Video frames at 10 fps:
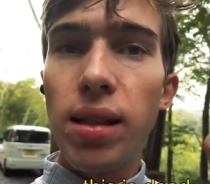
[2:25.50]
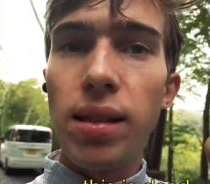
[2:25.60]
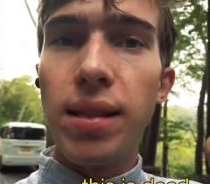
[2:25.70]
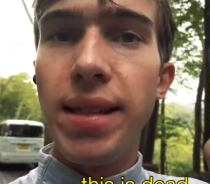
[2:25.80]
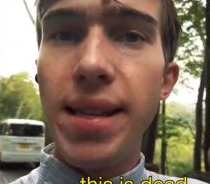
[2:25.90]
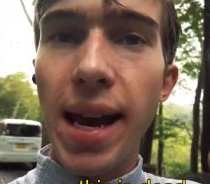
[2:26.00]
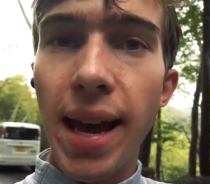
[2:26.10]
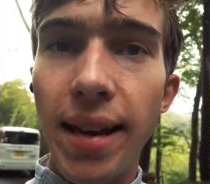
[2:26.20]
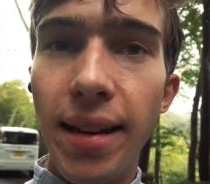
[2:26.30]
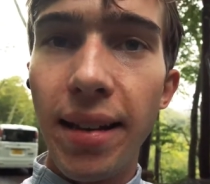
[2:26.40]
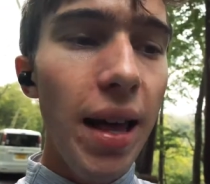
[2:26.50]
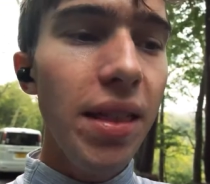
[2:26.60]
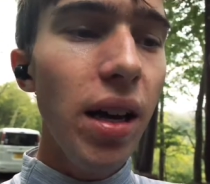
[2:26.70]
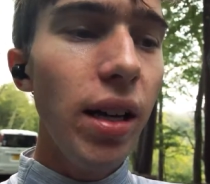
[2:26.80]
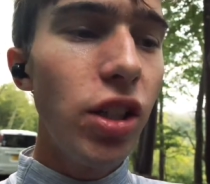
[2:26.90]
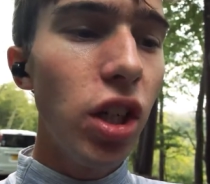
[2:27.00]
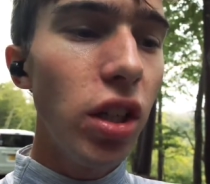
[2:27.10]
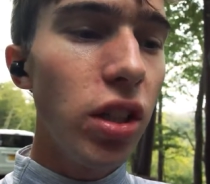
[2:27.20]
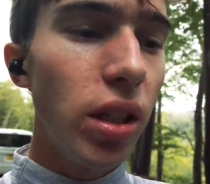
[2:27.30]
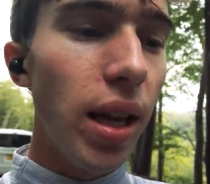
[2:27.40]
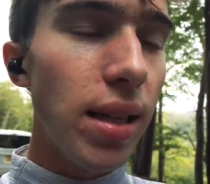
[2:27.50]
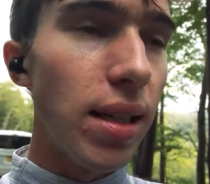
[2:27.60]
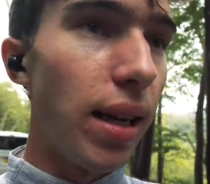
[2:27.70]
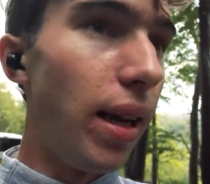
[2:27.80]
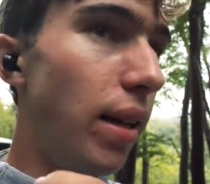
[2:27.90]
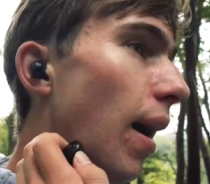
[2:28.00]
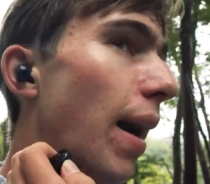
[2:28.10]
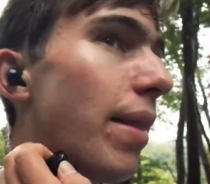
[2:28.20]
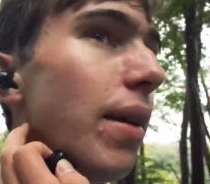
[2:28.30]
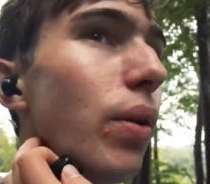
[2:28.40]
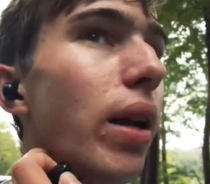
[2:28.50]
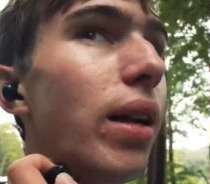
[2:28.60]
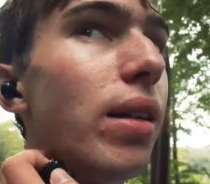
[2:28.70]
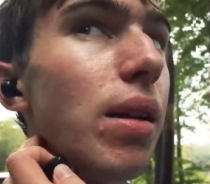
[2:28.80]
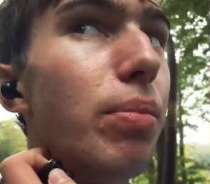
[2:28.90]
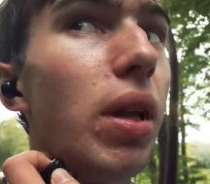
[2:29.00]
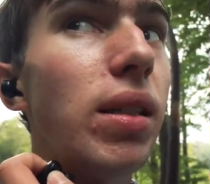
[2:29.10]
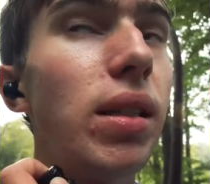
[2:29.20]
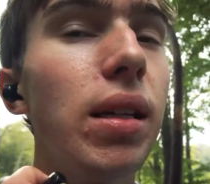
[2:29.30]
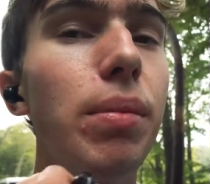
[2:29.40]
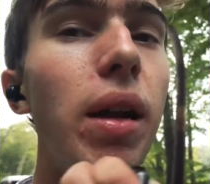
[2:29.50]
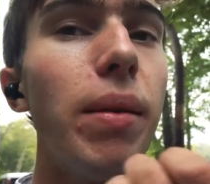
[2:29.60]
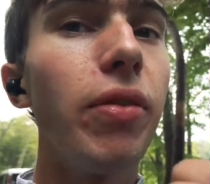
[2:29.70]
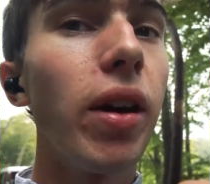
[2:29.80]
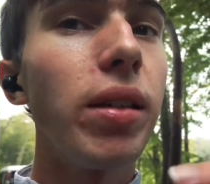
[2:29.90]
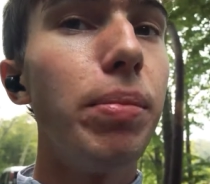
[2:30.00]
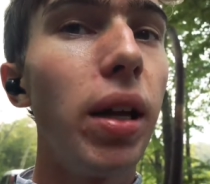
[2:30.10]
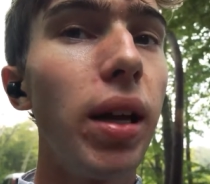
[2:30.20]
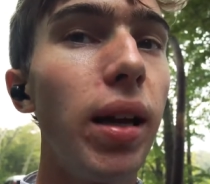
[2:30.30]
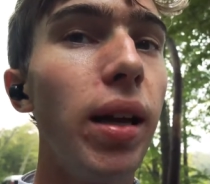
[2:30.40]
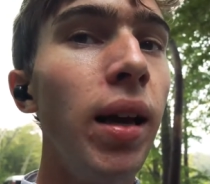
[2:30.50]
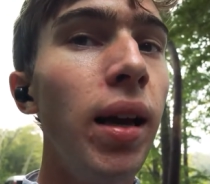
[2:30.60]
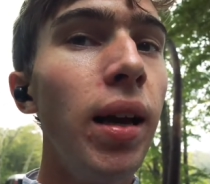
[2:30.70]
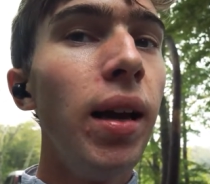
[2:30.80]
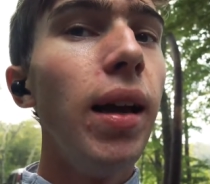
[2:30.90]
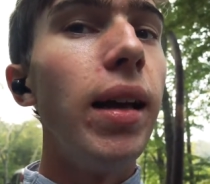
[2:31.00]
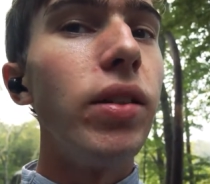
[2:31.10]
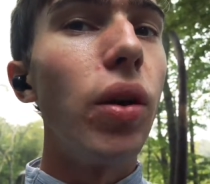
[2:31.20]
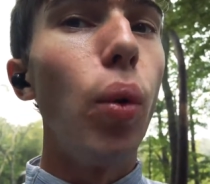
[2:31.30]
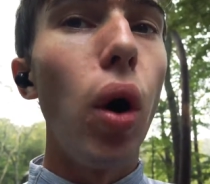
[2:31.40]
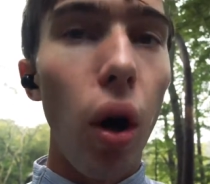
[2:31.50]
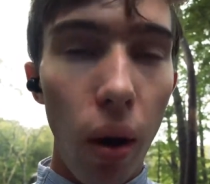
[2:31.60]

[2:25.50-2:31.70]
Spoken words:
is dead. I thought I charged it last night. I think what it is, I plugged in, but I forgot to plug it into the wall